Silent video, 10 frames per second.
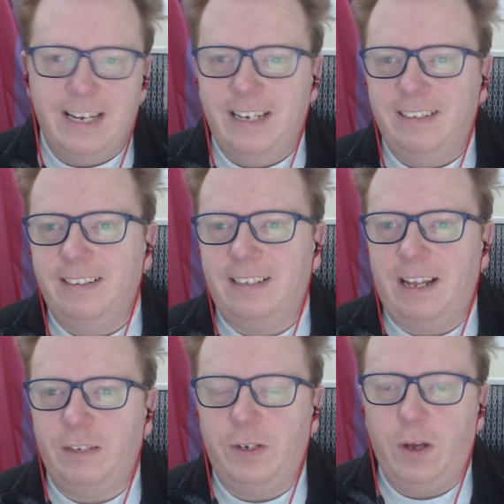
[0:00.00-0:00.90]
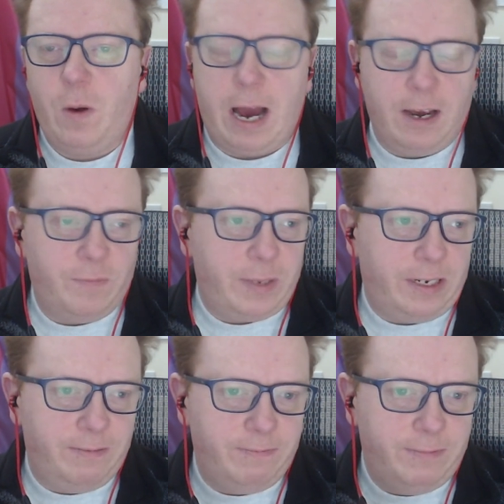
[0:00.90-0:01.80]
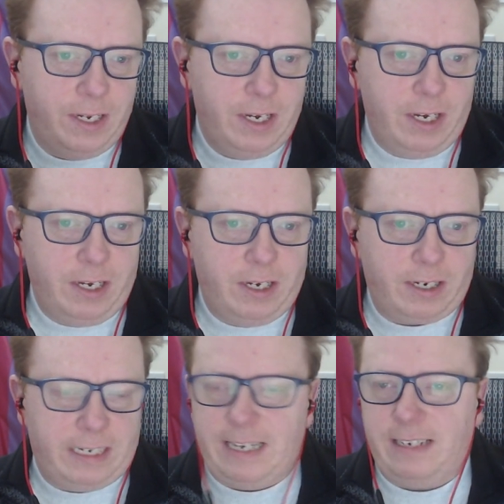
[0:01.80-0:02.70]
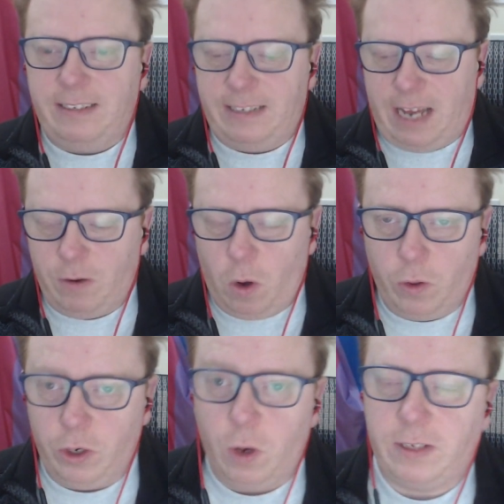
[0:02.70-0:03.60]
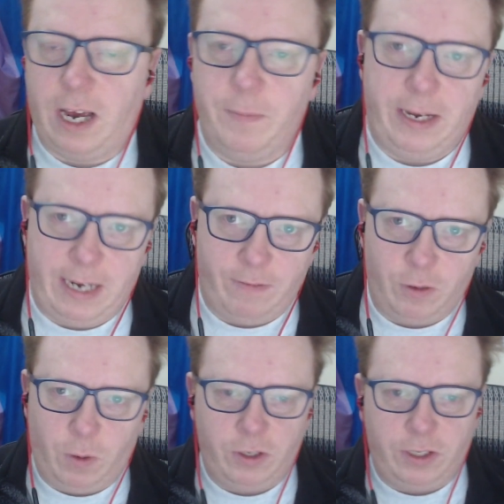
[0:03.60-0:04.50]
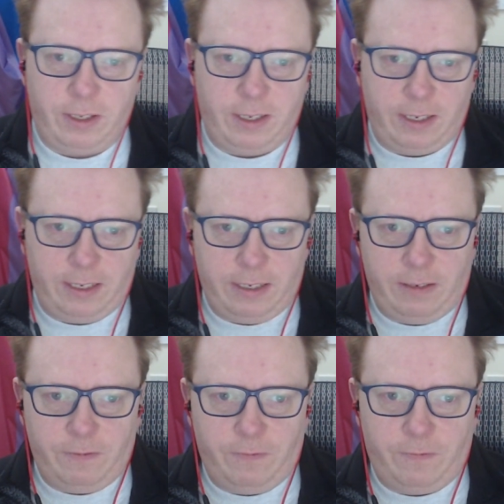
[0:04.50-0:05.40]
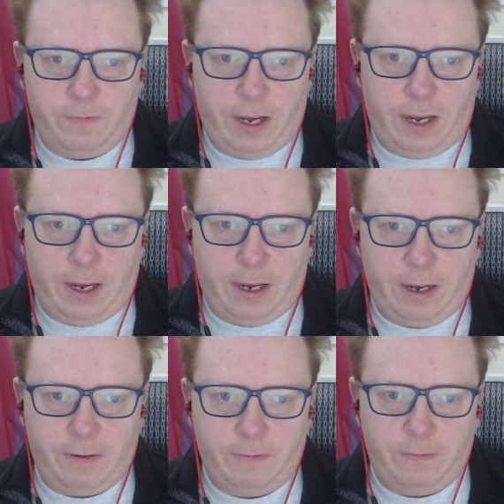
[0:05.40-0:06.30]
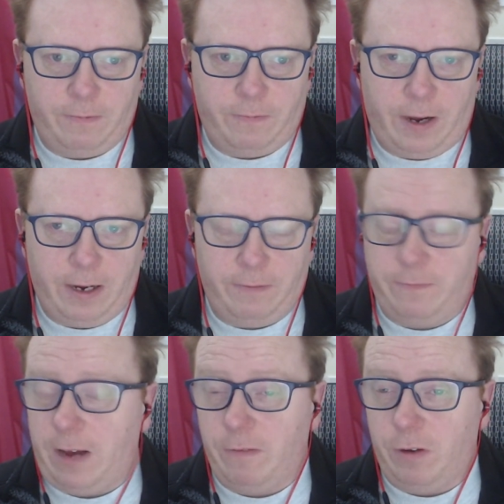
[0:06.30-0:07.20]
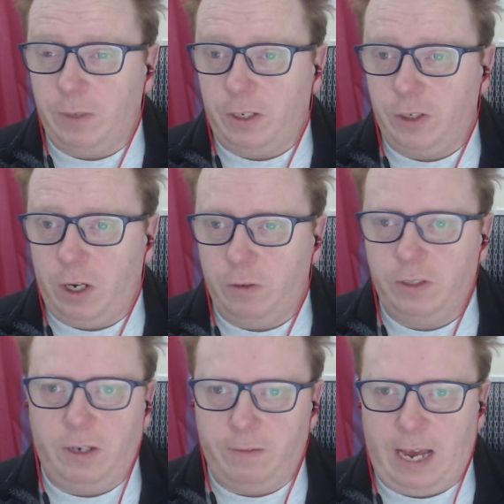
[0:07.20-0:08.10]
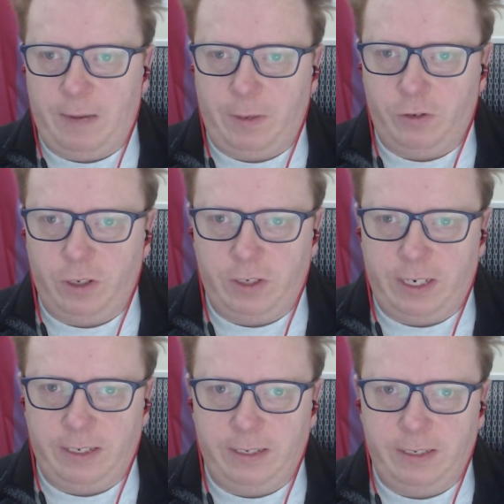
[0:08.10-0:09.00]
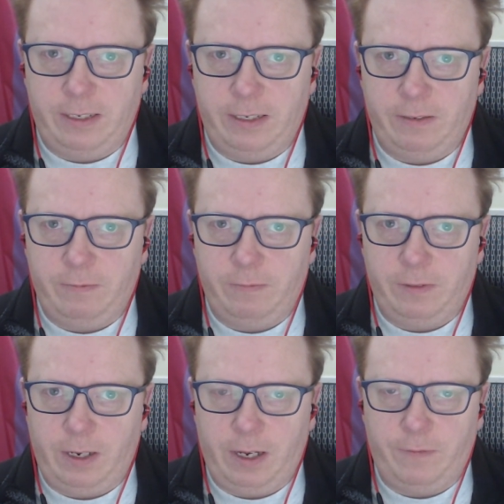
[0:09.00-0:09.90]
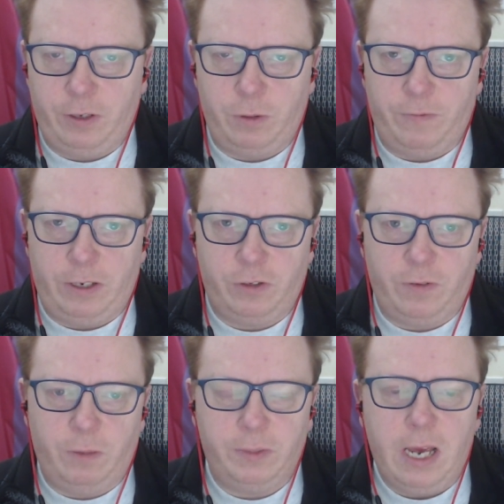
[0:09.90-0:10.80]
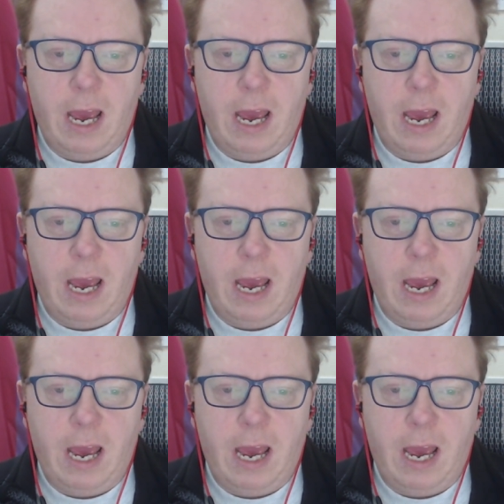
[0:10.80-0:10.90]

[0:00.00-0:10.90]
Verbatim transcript: Since that last video I have been condensing down all the notes that I made after watching the uh, five, five, films I chose, you know, the Iron Man trilogy and uh, the first two Avengers films,